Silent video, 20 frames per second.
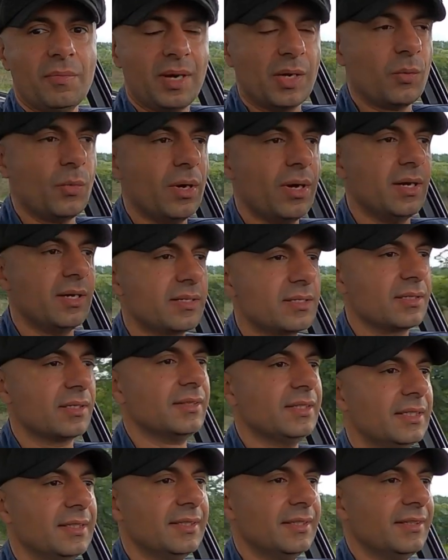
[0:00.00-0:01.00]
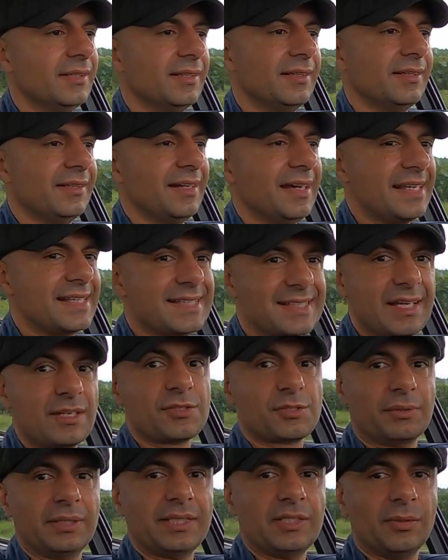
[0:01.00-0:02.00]
my word, it
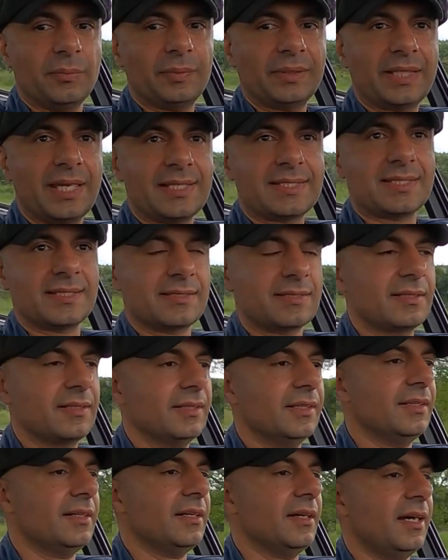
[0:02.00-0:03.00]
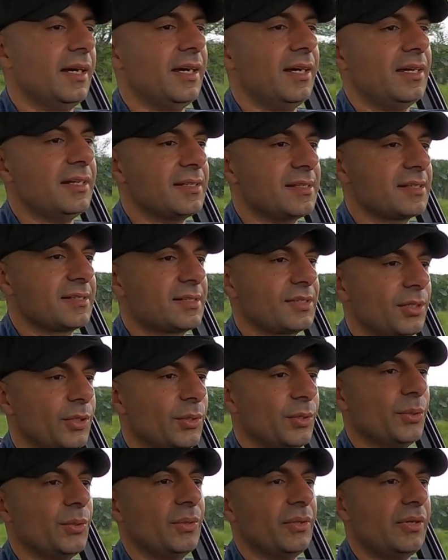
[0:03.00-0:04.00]
sounds really complicated.
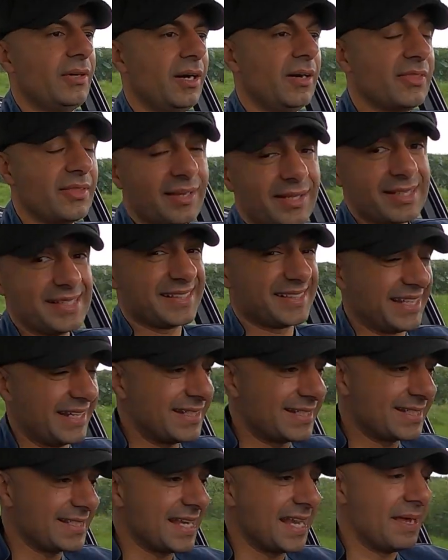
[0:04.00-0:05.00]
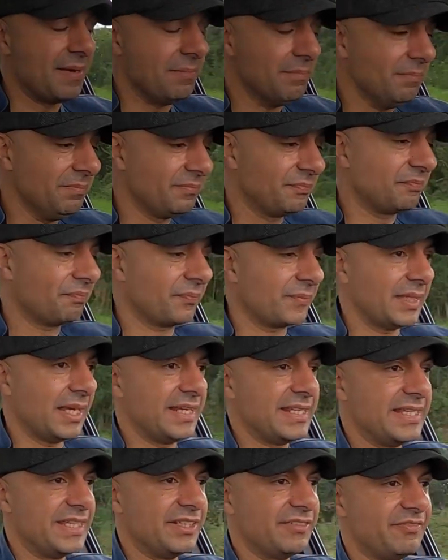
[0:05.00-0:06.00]
So either I can send it to him
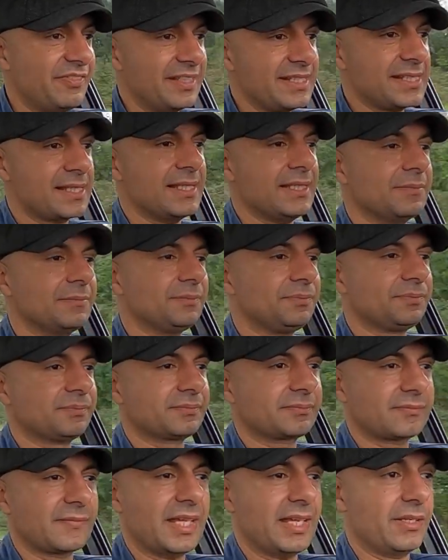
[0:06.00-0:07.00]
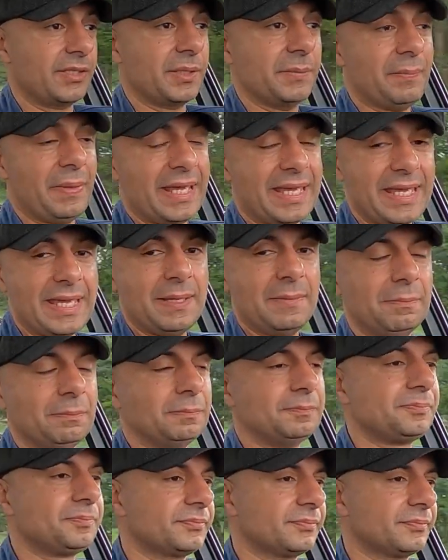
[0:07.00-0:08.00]
and he can fix it and I can pay him,
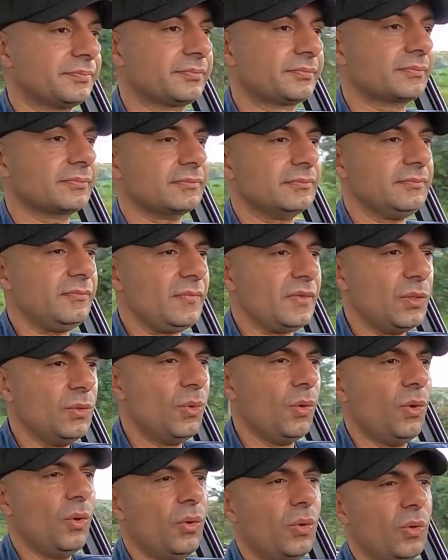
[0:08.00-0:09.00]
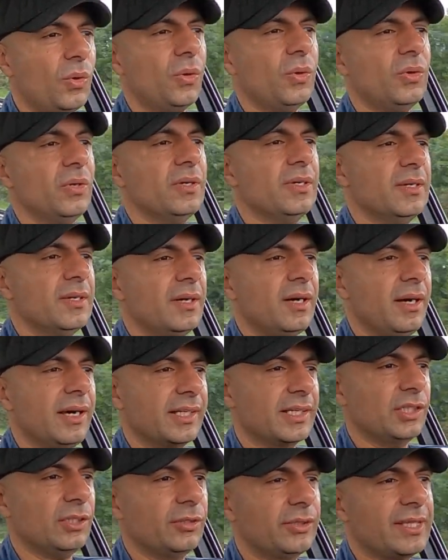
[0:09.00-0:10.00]
or I
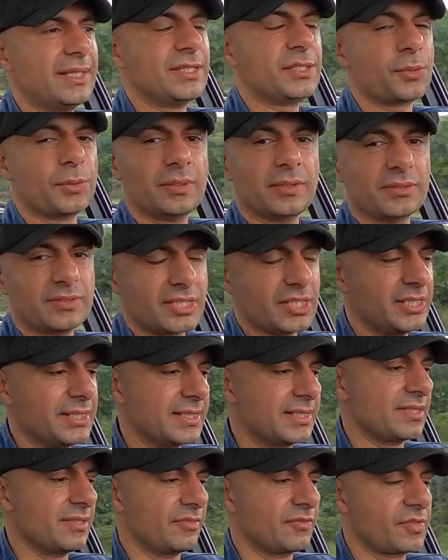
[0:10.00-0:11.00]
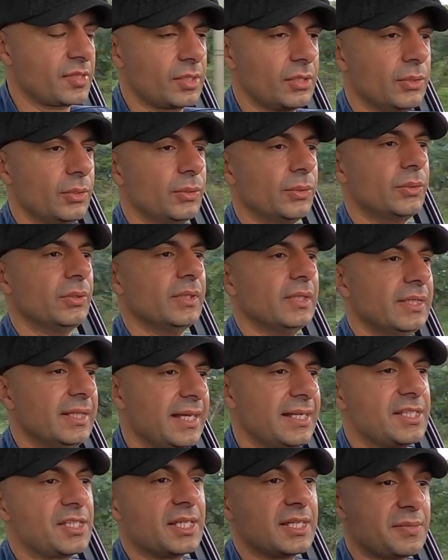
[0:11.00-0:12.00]
can look into an alternative. So
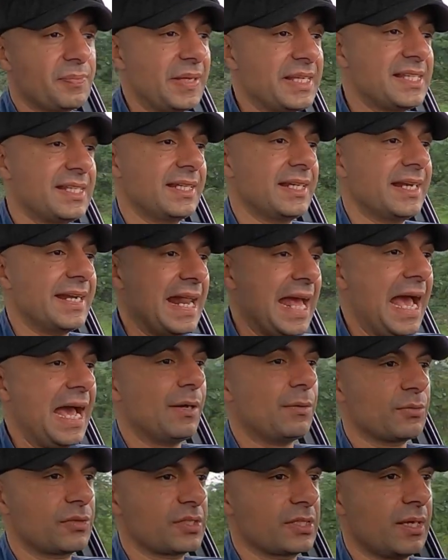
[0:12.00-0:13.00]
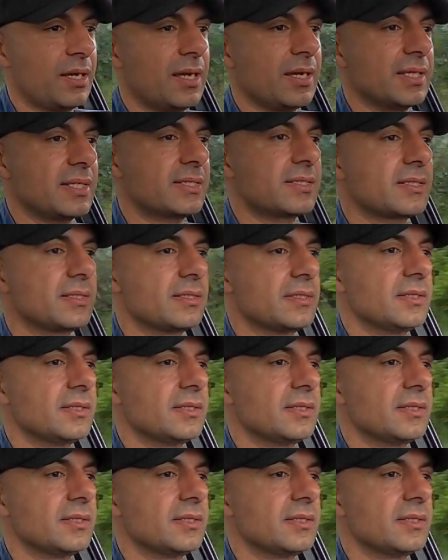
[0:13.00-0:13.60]
it's basically an outside